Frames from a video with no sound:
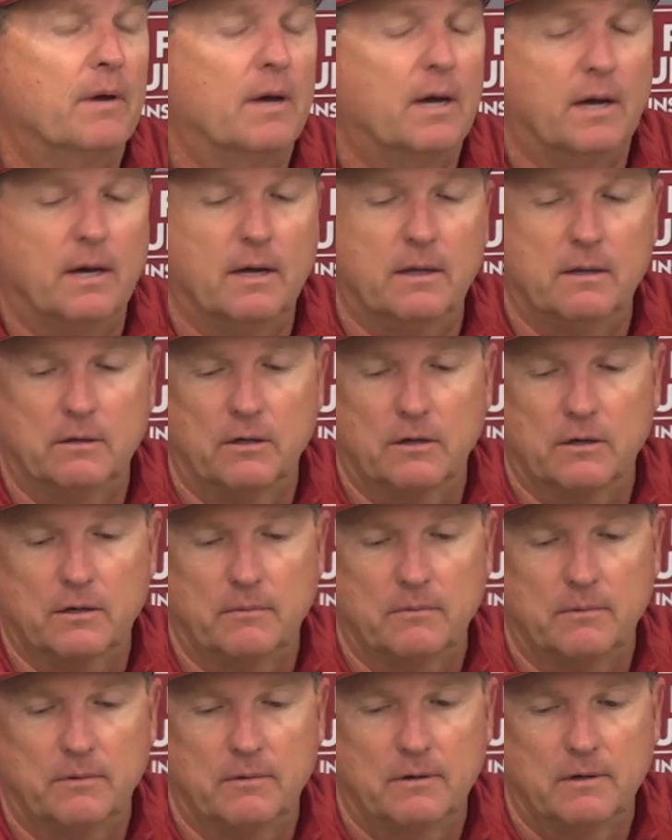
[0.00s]
Uh,
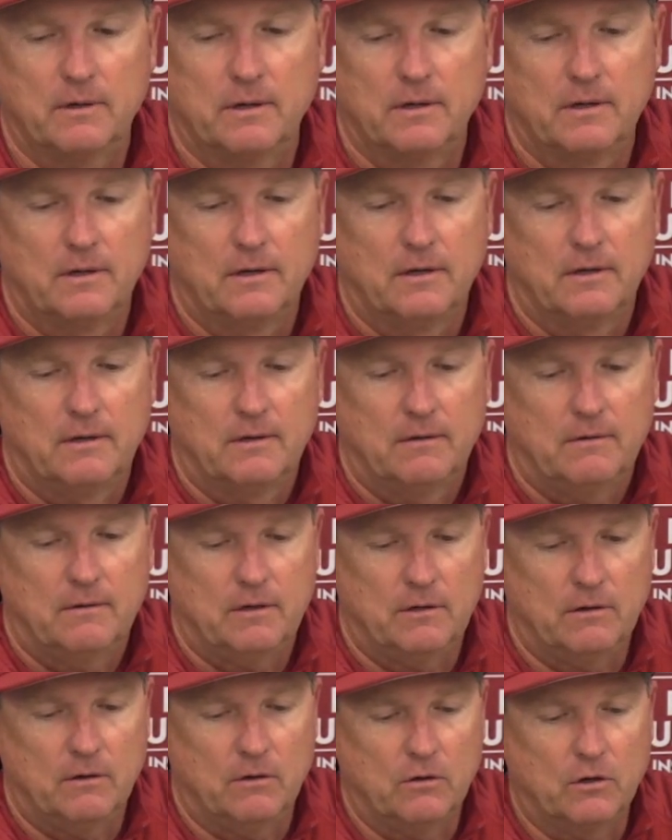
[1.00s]
looking,
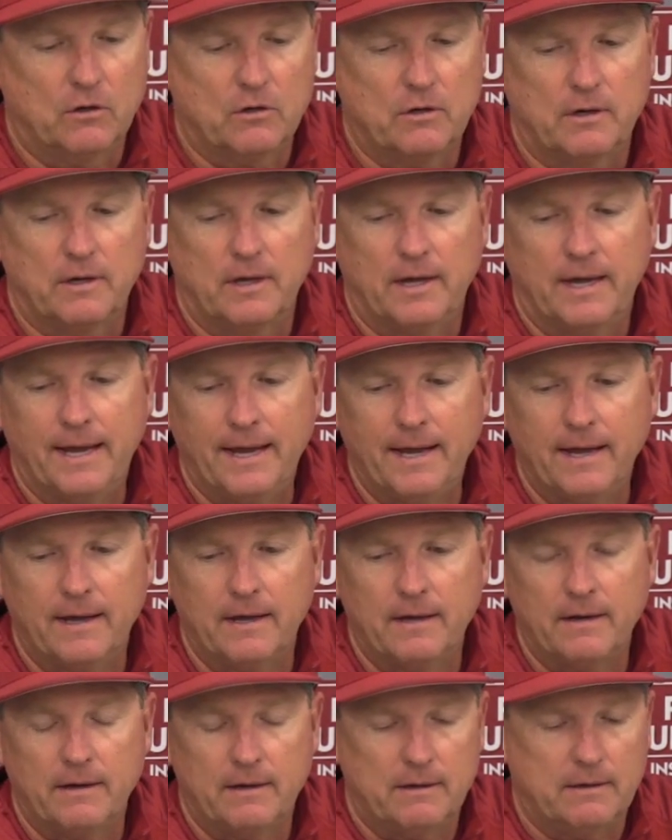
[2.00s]
you know, looking
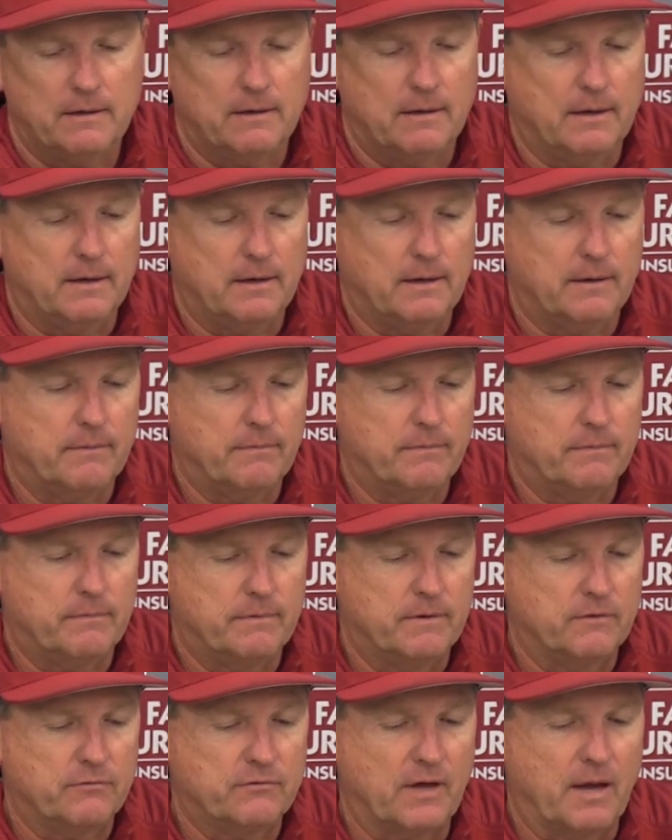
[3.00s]
ahead, uh,
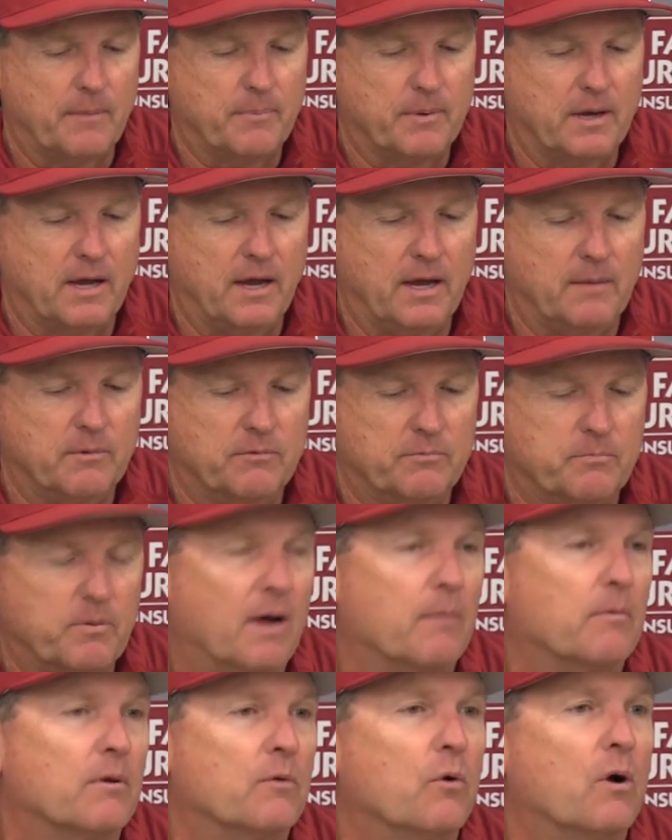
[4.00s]
this type of game is
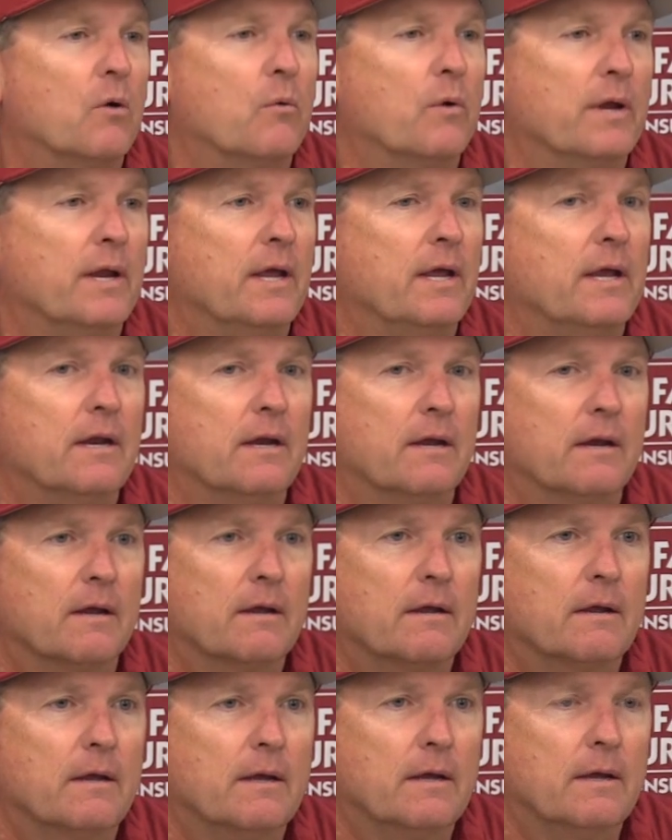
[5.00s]
probably what we needed.
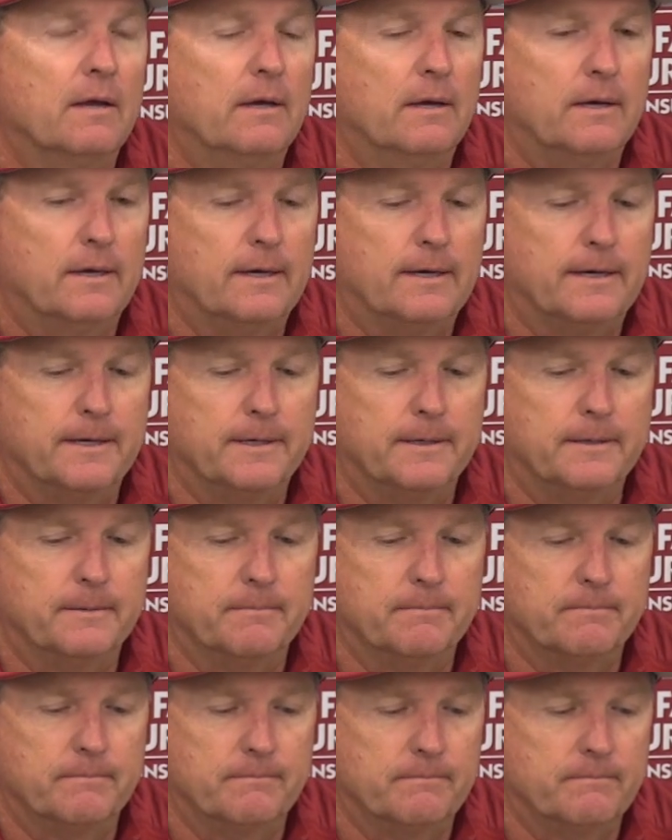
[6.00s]

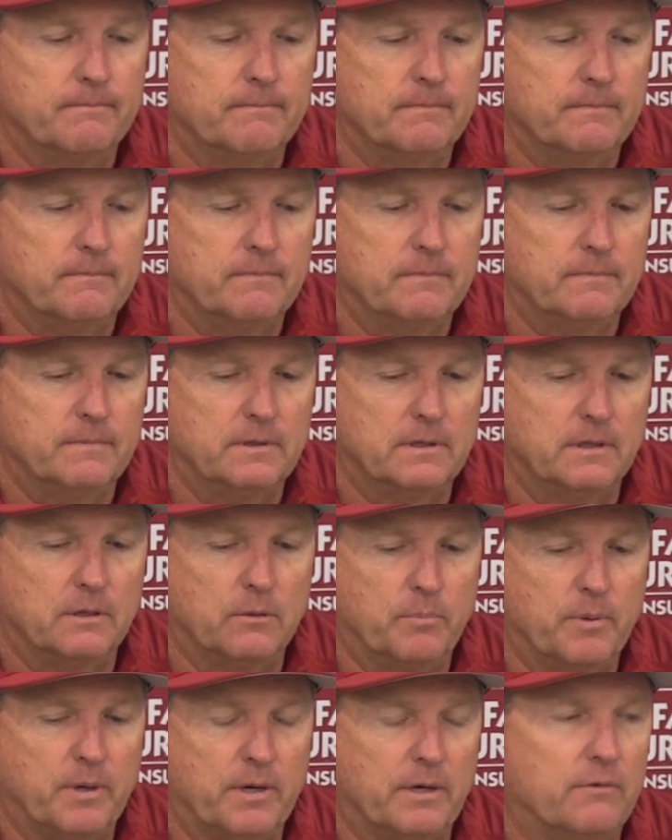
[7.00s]
Um, a
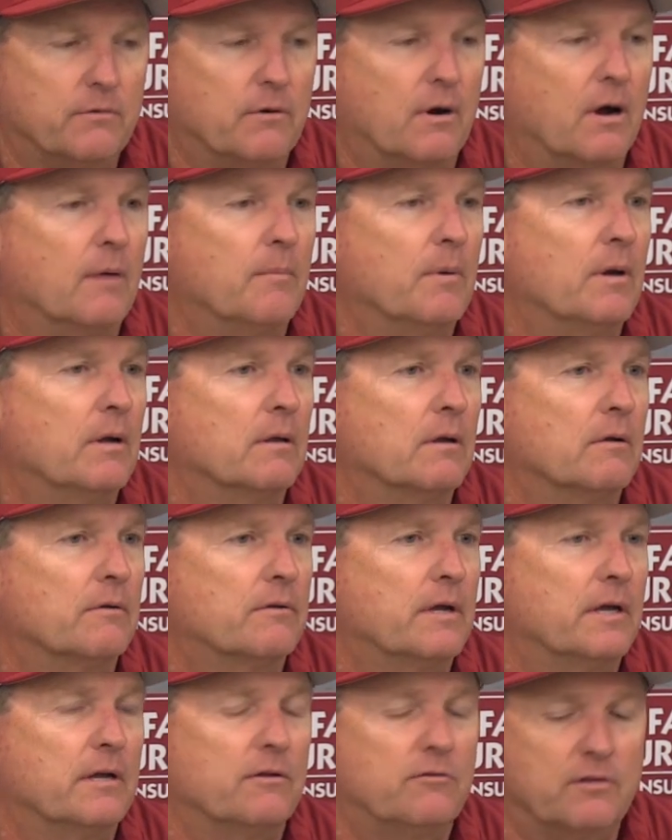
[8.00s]
little bit of drama, a little
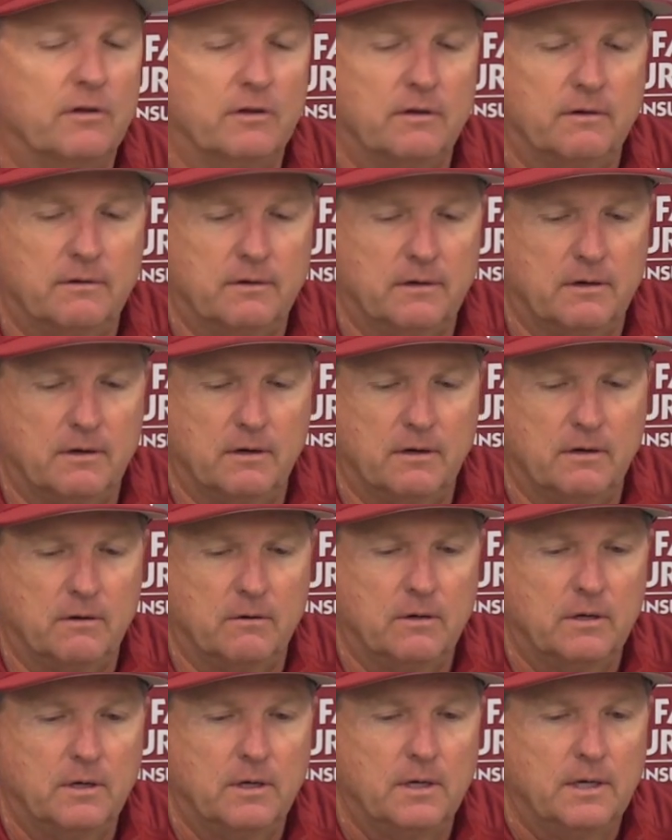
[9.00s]
tension. You
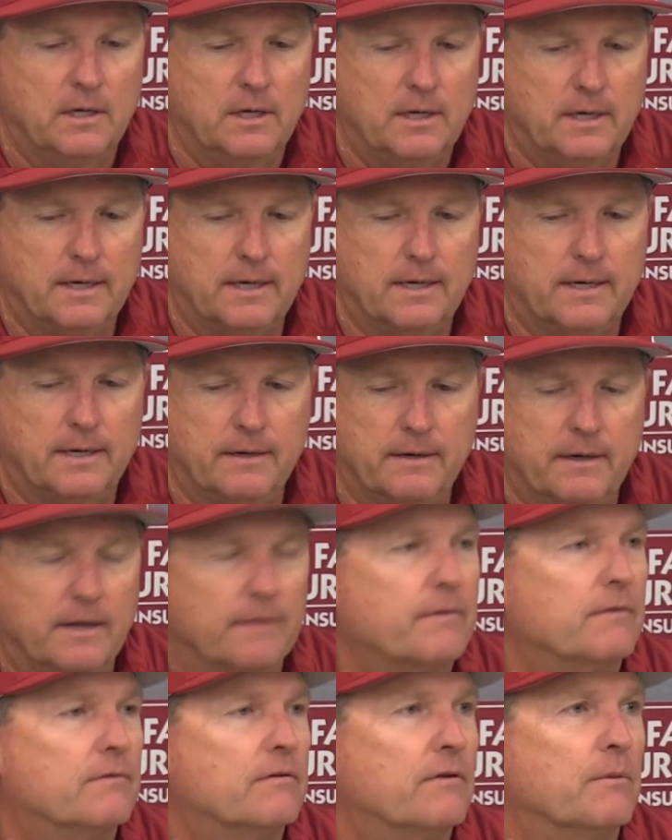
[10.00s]
know, uh,
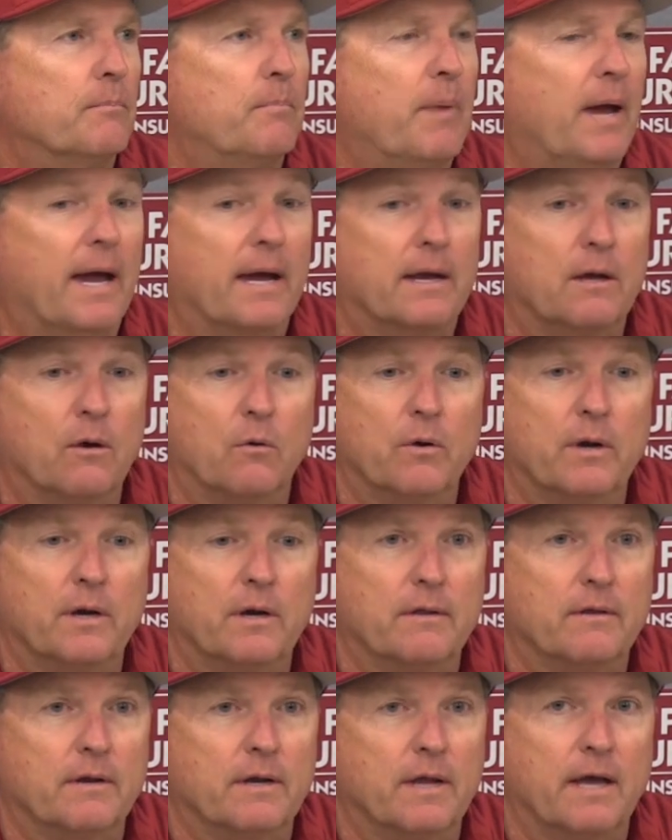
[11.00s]
nothing's in the bag going
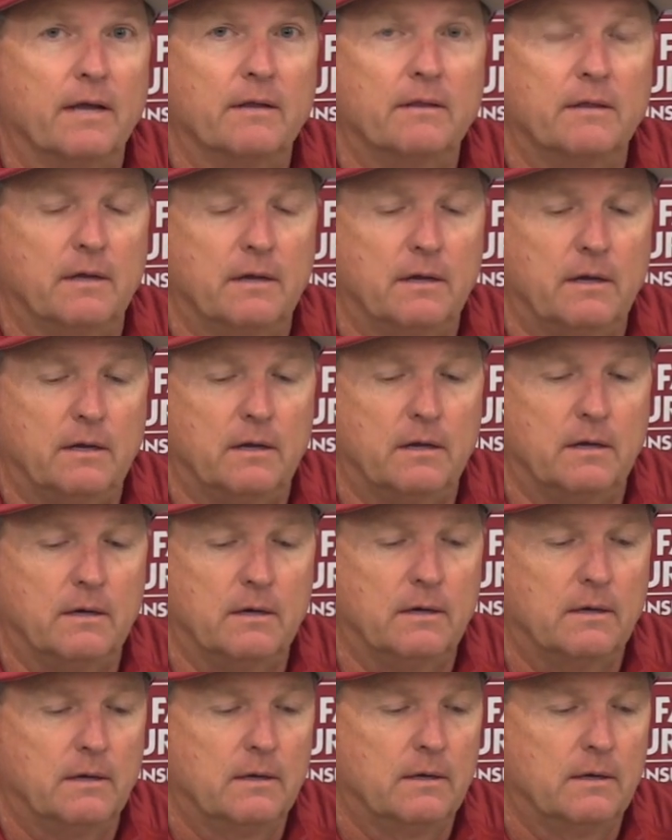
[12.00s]
into the ninth inning, and